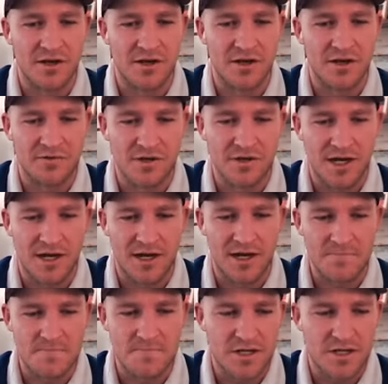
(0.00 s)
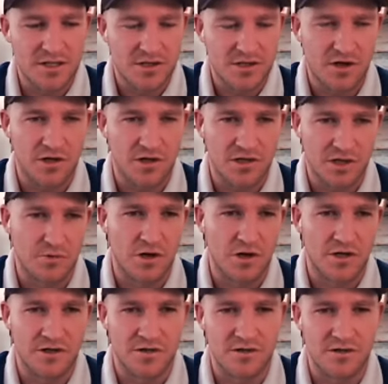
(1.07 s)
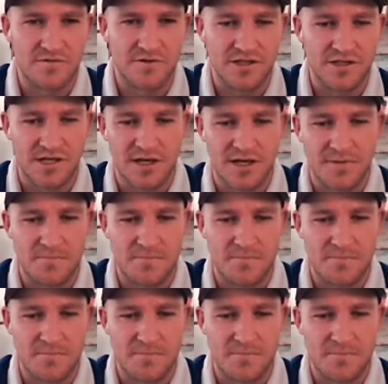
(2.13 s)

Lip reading: Kawhi got a lot of the